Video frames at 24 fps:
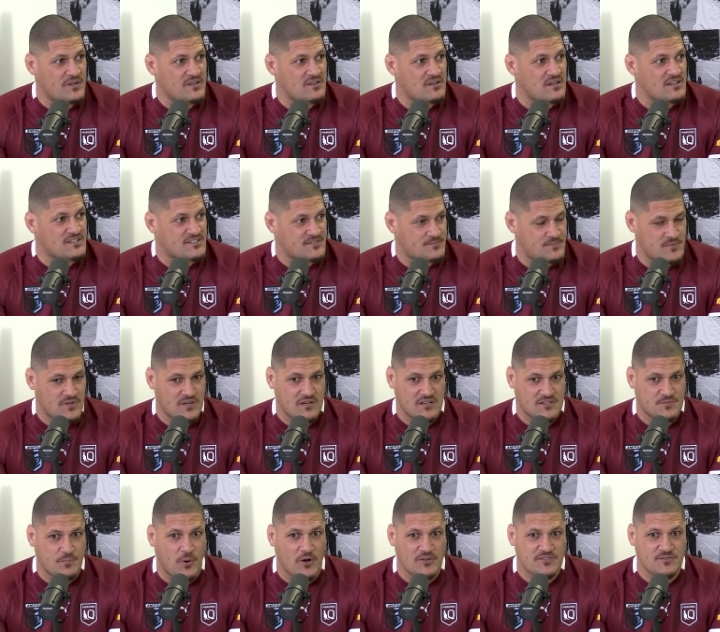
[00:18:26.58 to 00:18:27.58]
It's
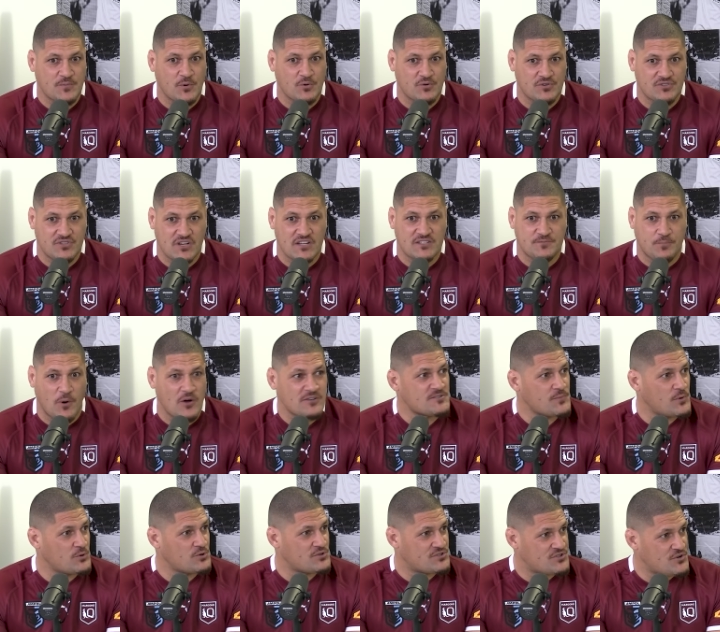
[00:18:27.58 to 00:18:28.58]

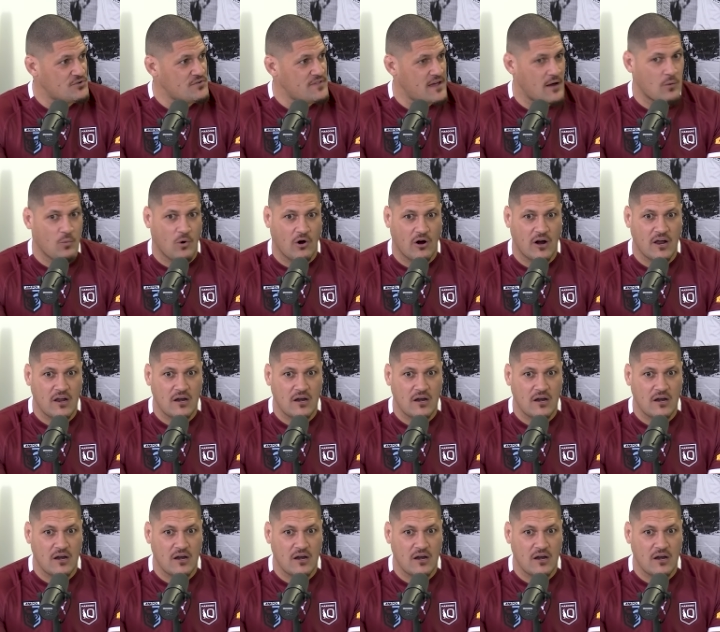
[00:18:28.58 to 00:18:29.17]
possible to do that, right?